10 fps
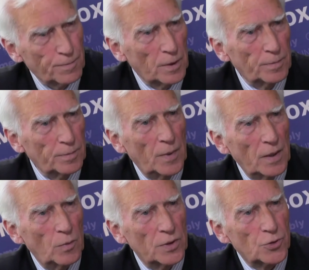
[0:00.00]
problem
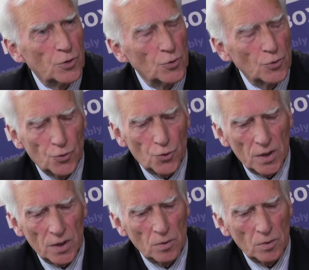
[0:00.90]
I want to, to
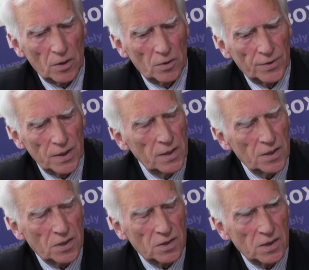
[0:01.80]
ask about
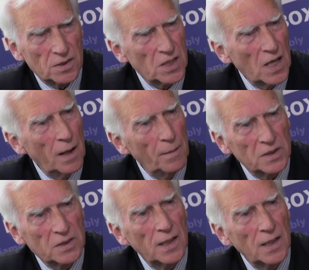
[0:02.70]
is the time it
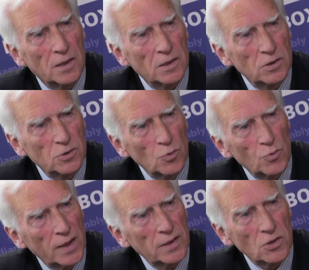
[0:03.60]
takes to
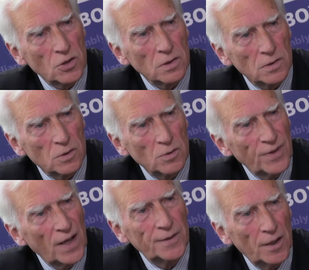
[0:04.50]
register, to
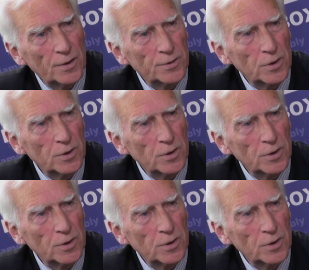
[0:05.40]
find out oh.